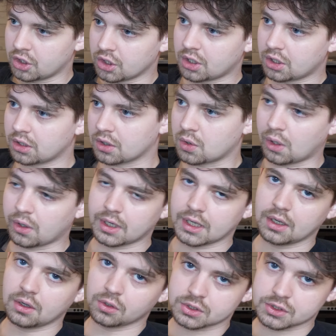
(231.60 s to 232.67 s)
good
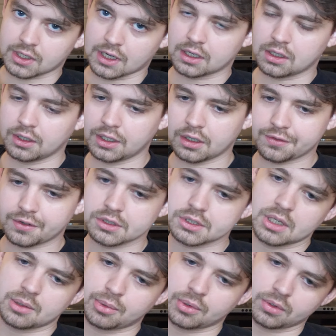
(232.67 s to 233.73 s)
quality ultrasonic cleaner, for
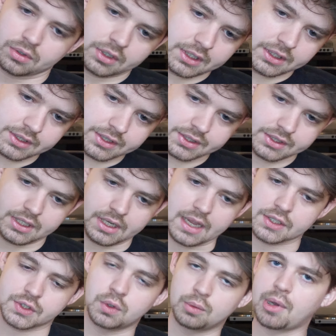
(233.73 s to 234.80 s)
example, is
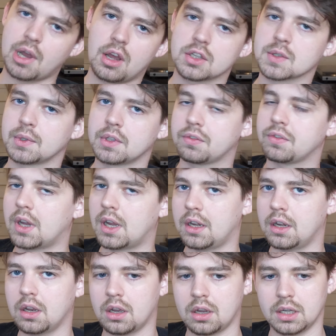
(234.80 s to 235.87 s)
next to impossible to
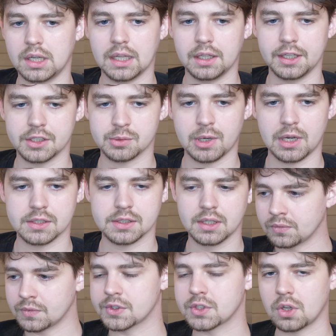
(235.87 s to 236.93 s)
find on AliExpress.
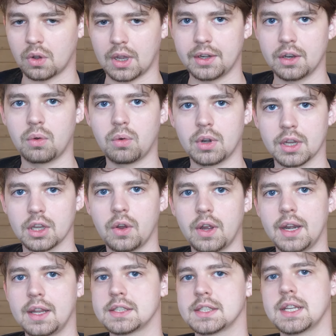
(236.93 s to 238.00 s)
So I don't want to go
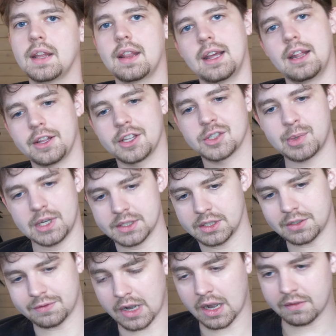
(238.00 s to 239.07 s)
ahead and say that AliExpress
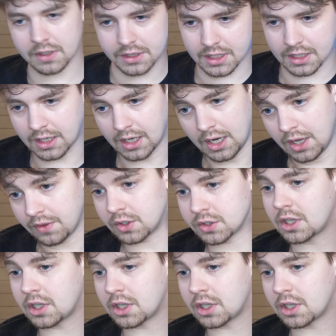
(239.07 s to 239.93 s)
is for everything. There's